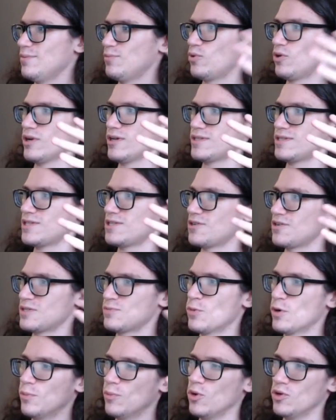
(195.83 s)
processor has
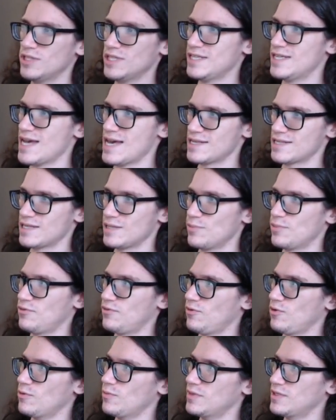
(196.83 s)
more multitasking
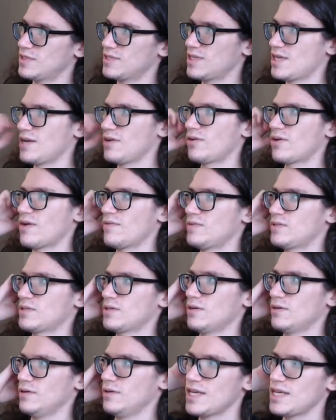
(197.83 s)
performance, and graphics
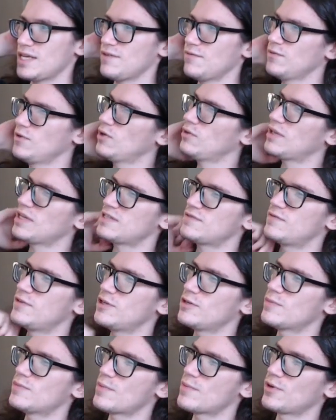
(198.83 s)
card, even though less
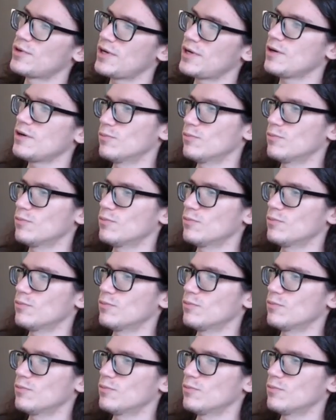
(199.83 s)
video memory, it'll